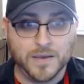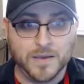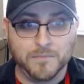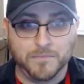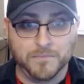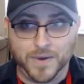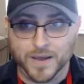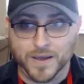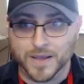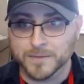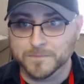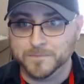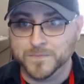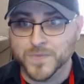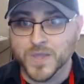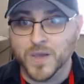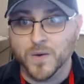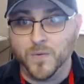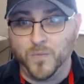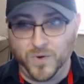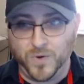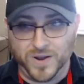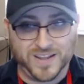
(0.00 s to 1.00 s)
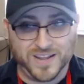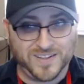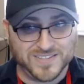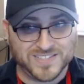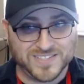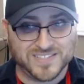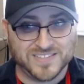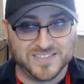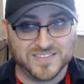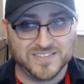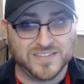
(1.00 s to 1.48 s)
But what
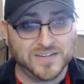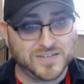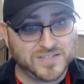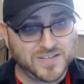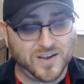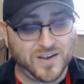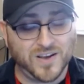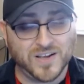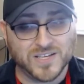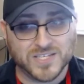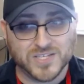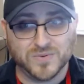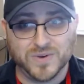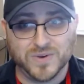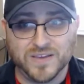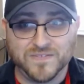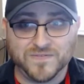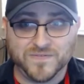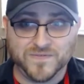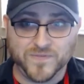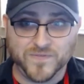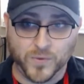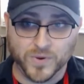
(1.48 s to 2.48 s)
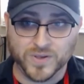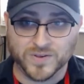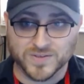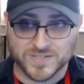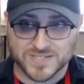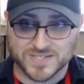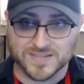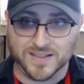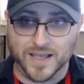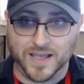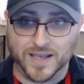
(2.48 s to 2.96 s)
else? There's also a foil
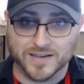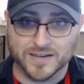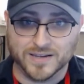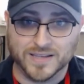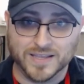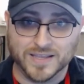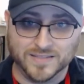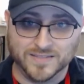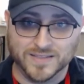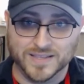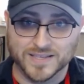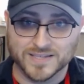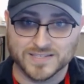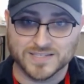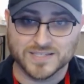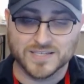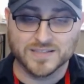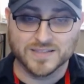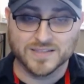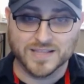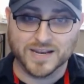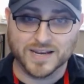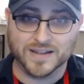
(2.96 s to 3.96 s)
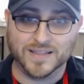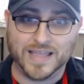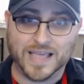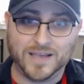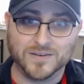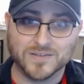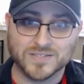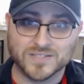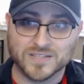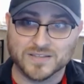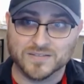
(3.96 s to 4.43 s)
slot in this that
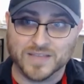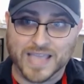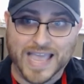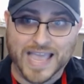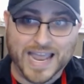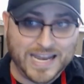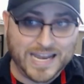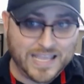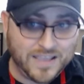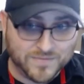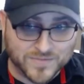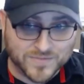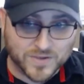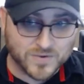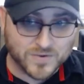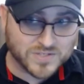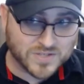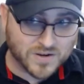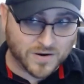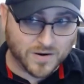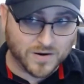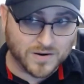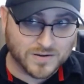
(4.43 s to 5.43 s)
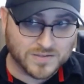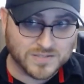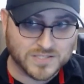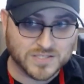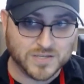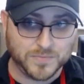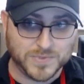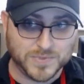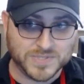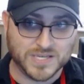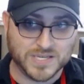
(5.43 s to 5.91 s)
allows any of those cards
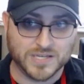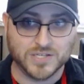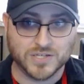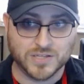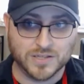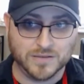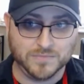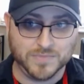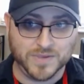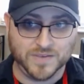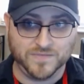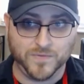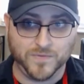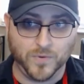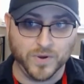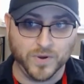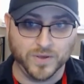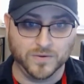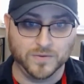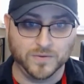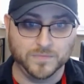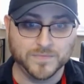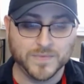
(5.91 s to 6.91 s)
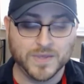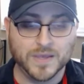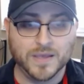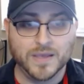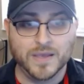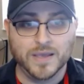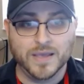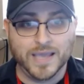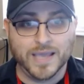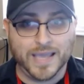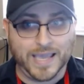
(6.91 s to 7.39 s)
to potentially be foil.
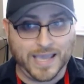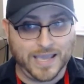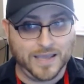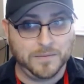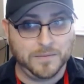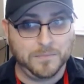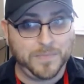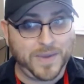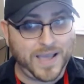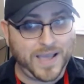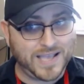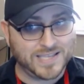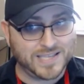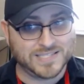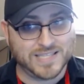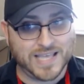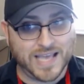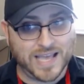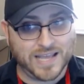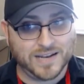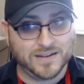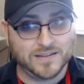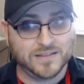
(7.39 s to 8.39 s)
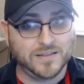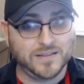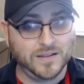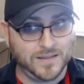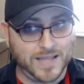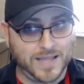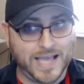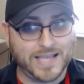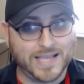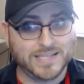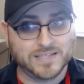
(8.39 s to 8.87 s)
And past that, the
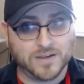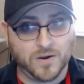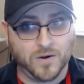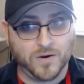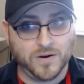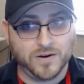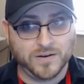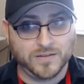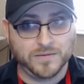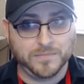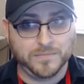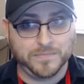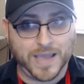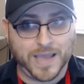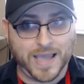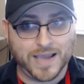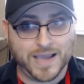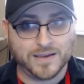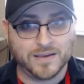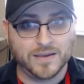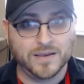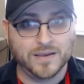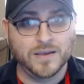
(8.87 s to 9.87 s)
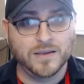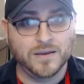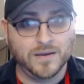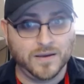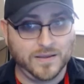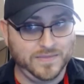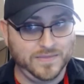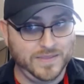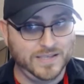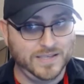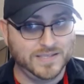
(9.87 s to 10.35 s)
last card in the pack,
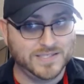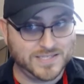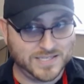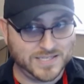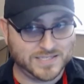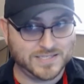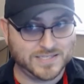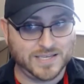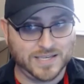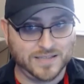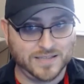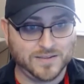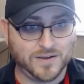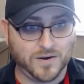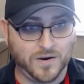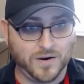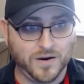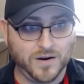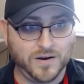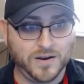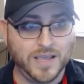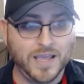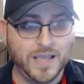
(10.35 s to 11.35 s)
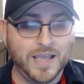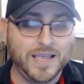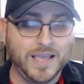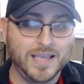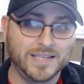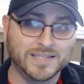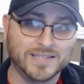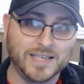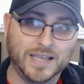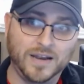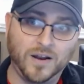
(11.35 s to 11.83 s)
the 16th card,
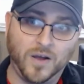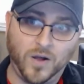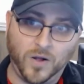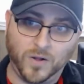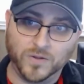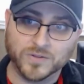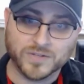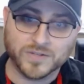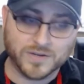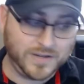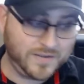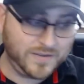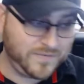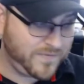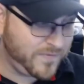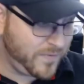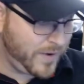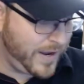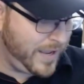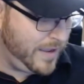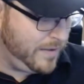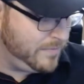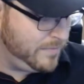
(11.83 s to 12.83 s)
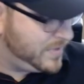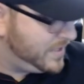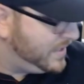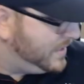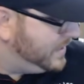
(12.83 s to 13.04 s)
is an alternate framed